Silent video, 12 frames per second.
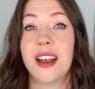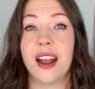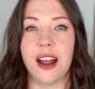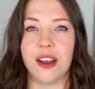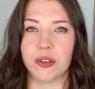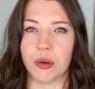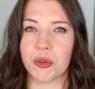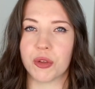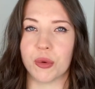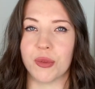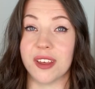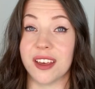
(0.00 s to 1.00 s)
and
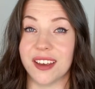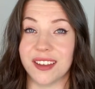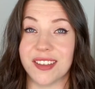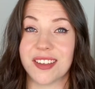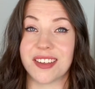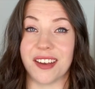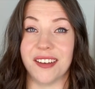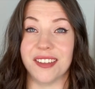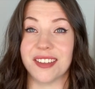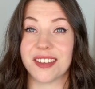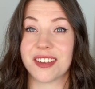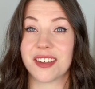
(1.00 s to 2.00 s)
also the
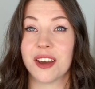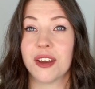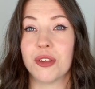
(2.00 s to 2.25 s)
incense.